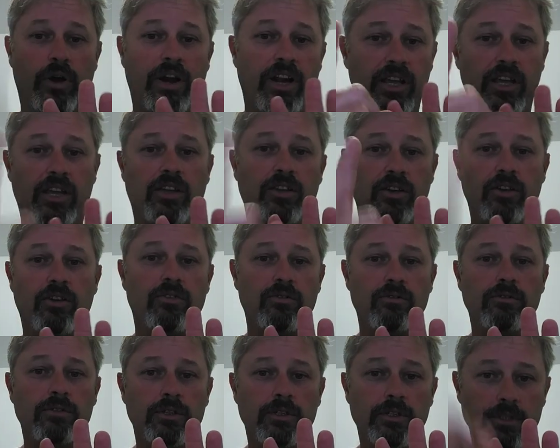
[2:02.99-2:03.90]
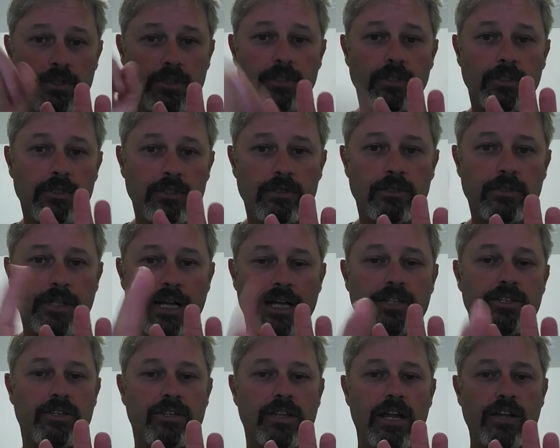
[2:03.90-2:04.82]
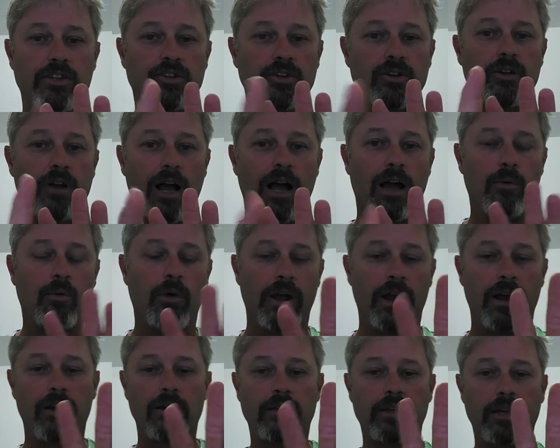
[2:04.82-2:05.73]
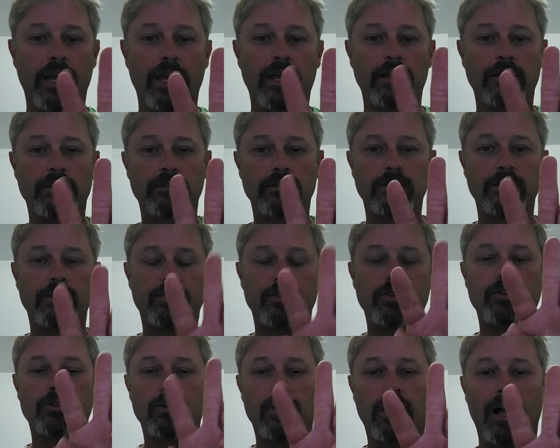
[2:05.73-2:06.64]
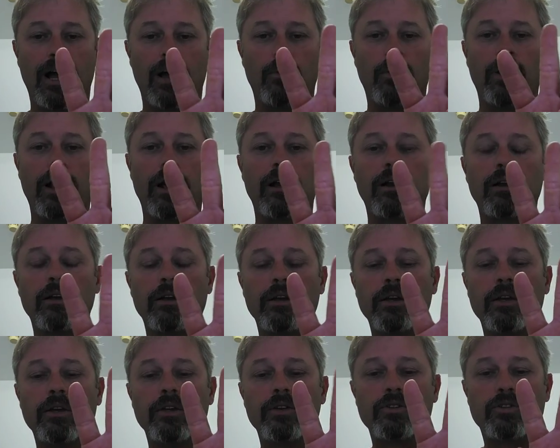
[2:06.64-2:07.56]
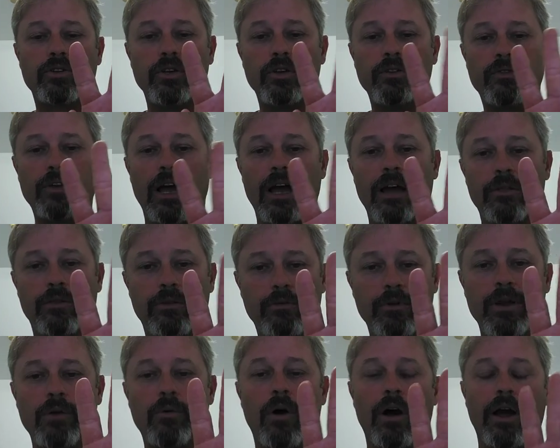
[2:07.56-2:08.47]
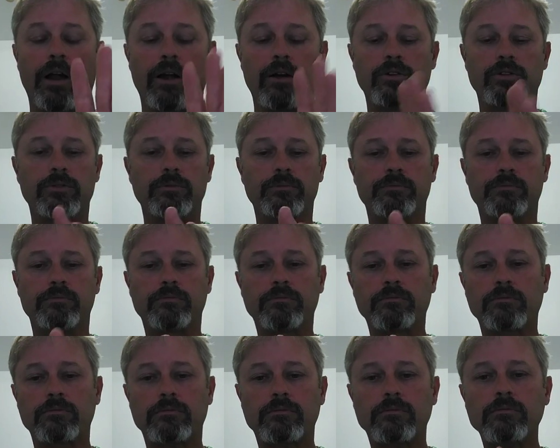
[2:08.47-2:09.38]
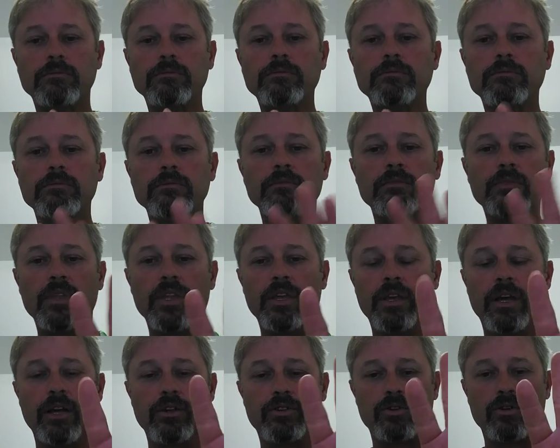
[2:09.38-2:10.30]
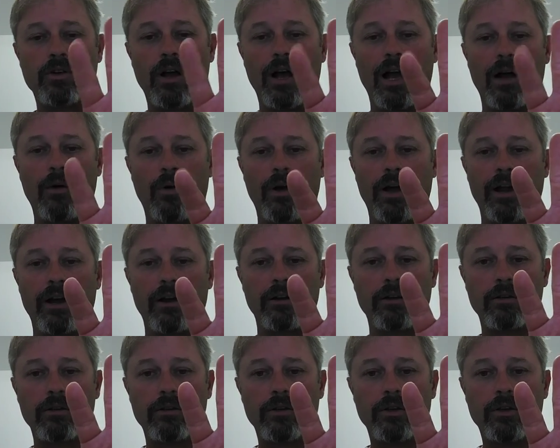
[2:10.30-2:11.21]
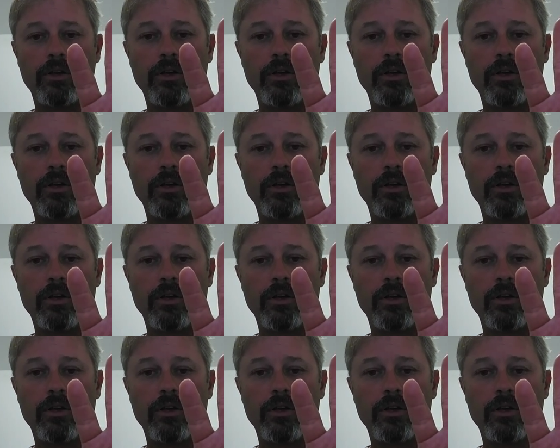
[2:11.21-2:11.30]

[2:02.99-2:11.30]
pointing at you, that's your hot wire, okay? This is your hot wire. So you've got three wires. You got your hot wire,